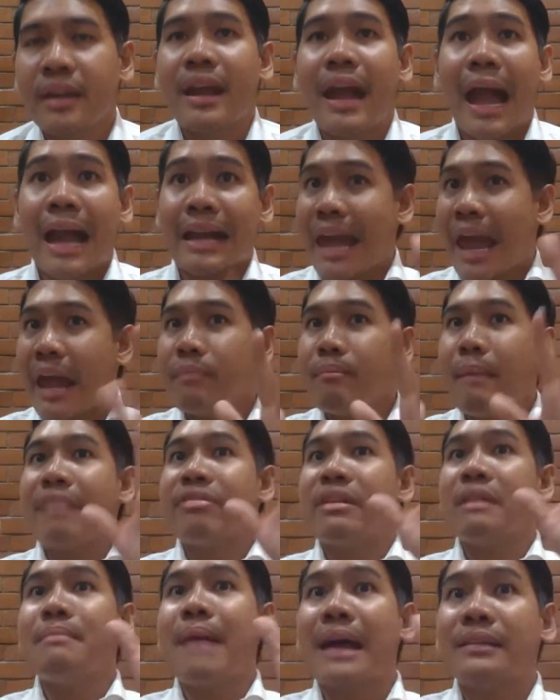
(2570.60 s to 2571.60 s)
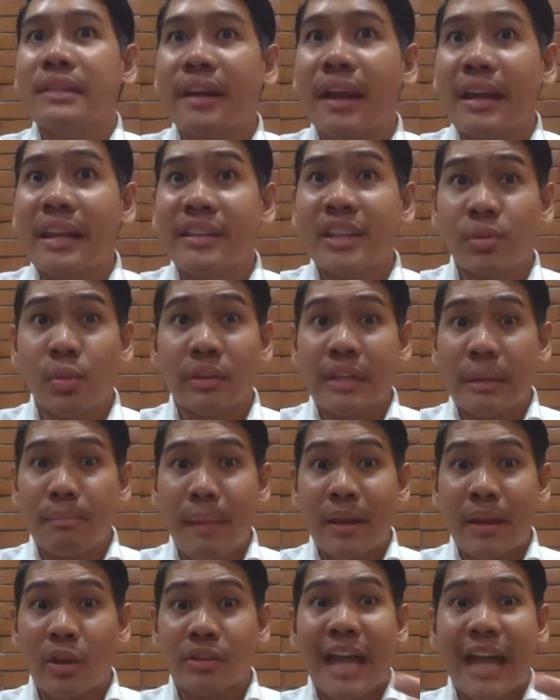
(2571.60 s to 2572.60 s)
Again, mathematically, this will
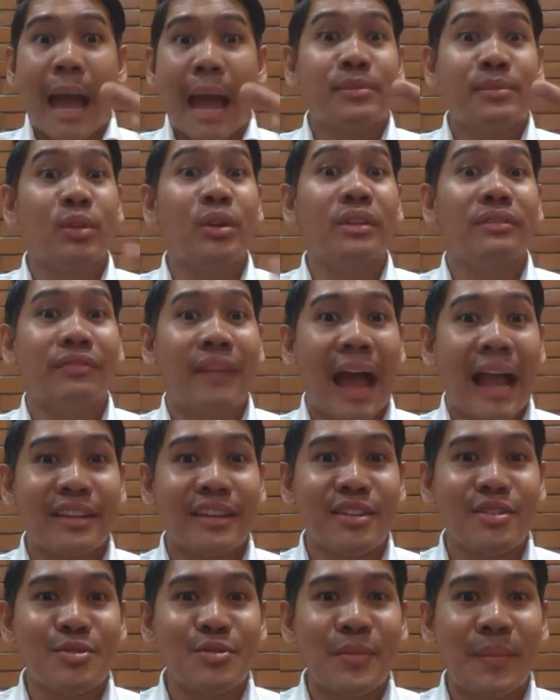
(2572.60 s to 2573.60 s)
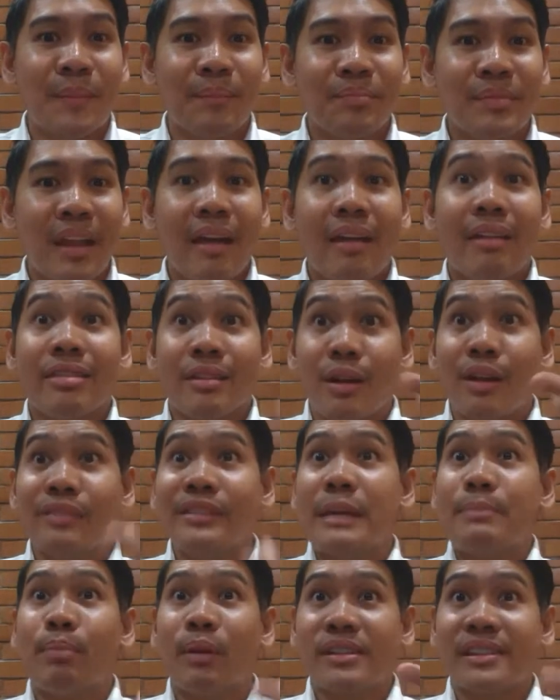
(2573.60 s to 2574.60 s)
depend on the absolute value.
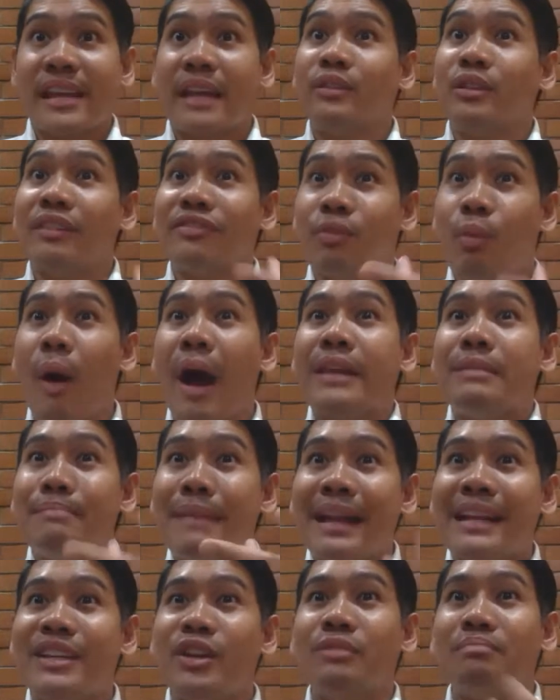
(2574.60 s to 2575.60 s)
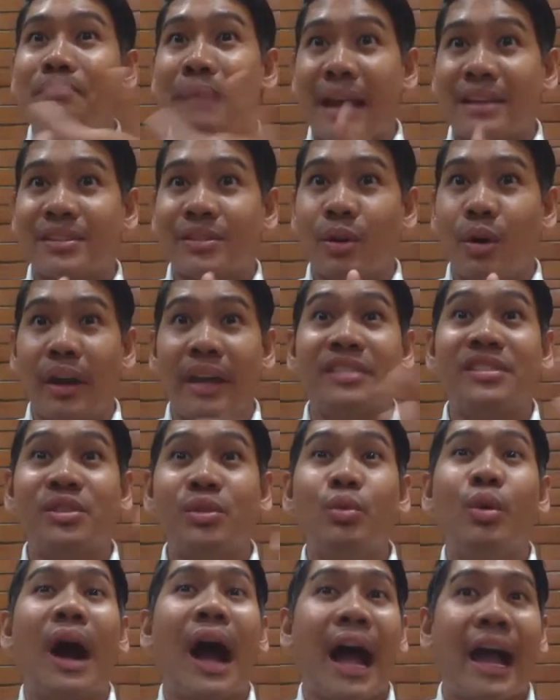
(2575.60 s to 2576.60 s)
30% of 1 million peso is
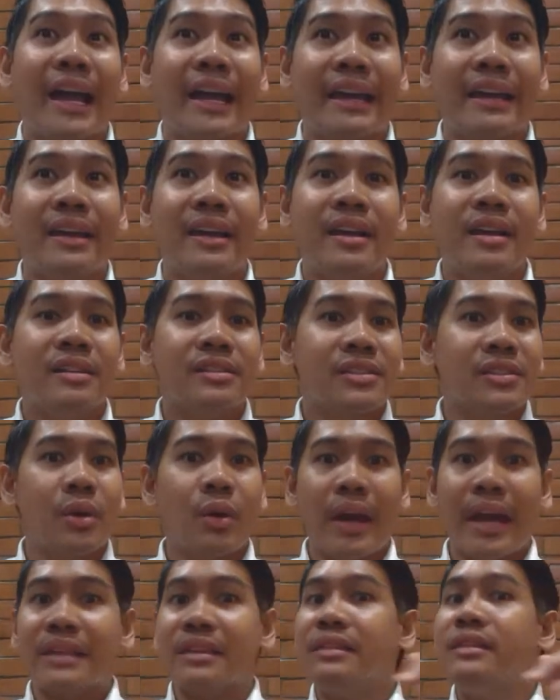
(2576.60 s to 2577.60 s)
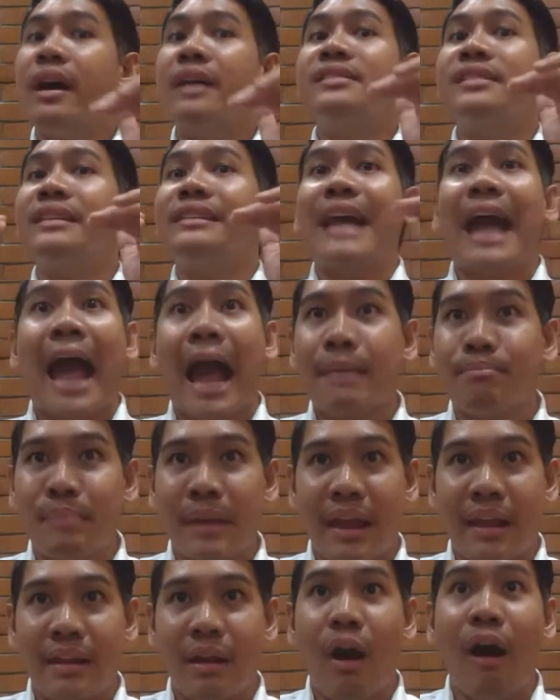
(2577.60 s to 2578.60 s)
too high, so it doesn't
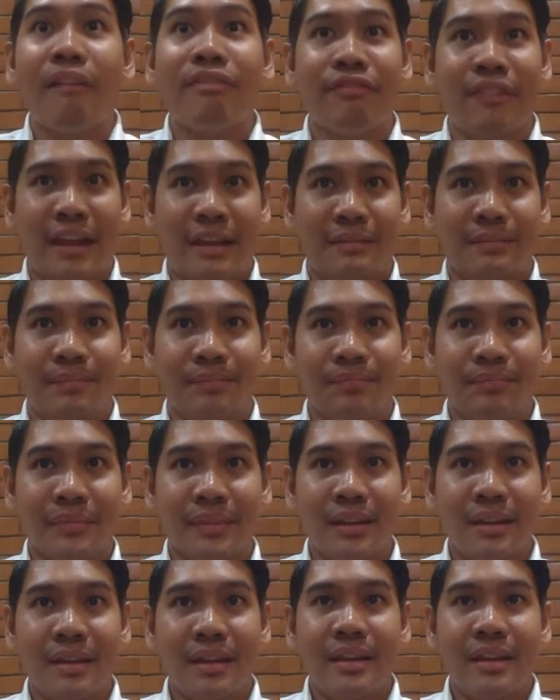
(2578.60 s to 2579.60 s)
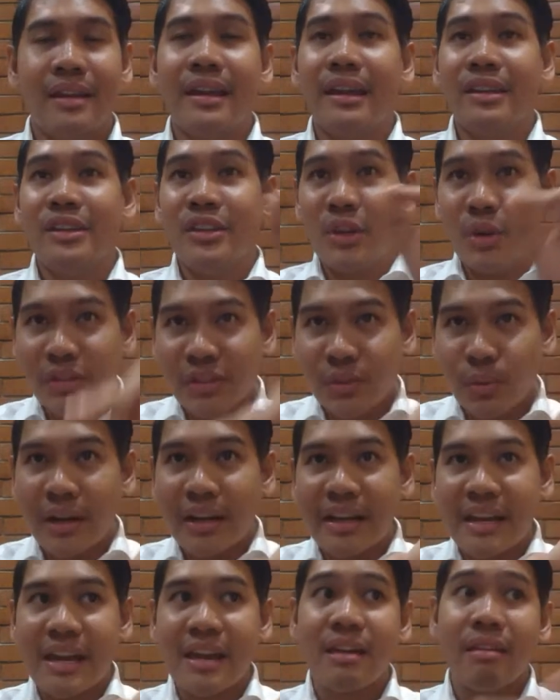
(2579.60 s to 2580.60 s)
happen often.
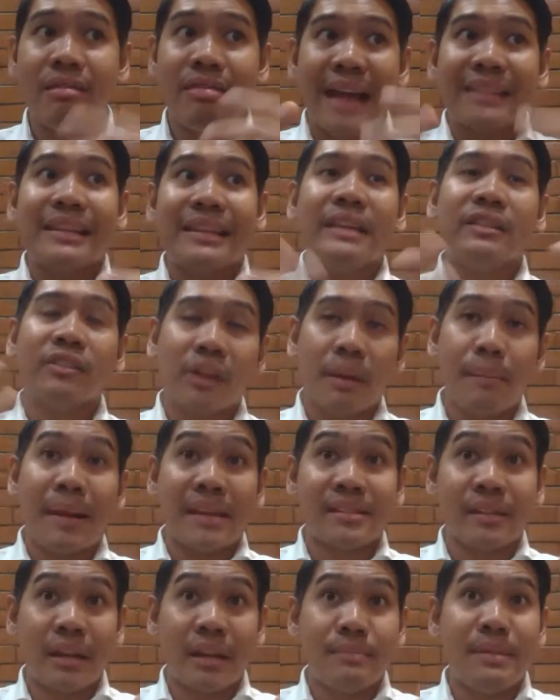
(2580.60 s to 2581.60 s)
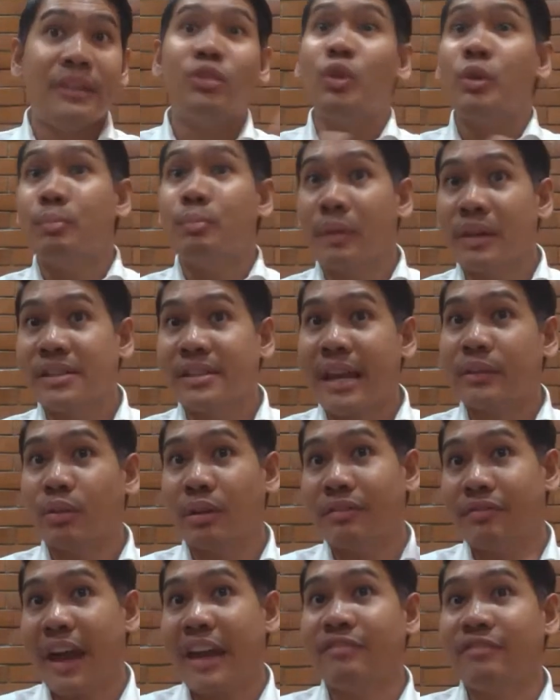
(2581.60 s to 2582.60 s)
Usually, that increment is going to be 2%
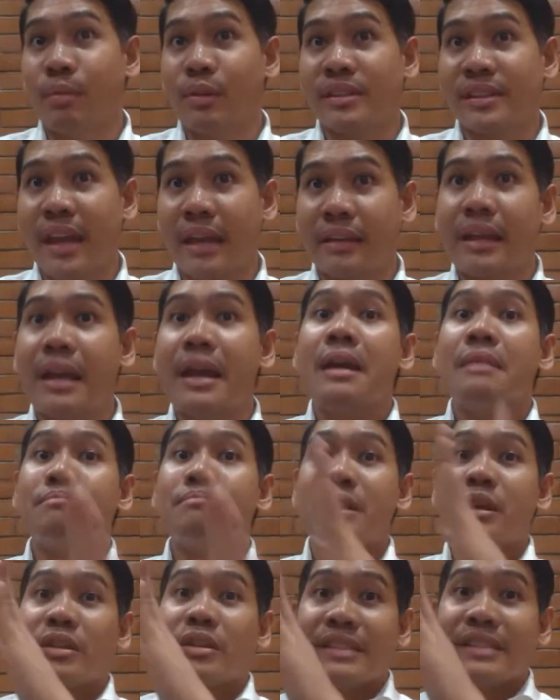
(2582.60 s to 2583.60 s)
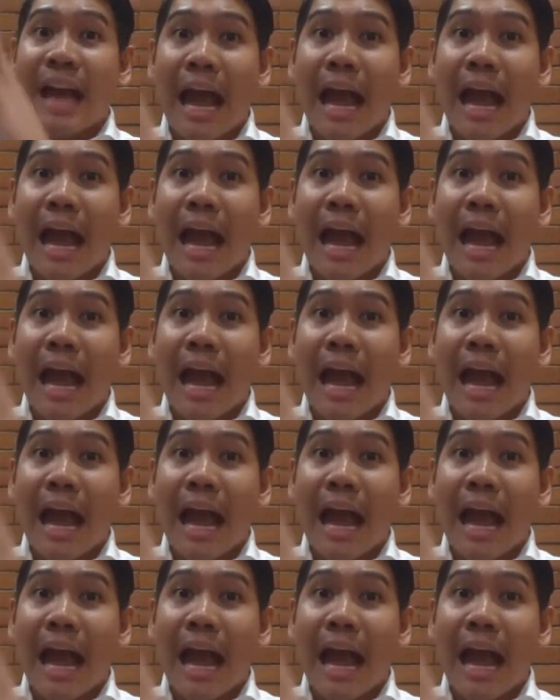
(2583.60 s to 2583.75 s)
or 5% because the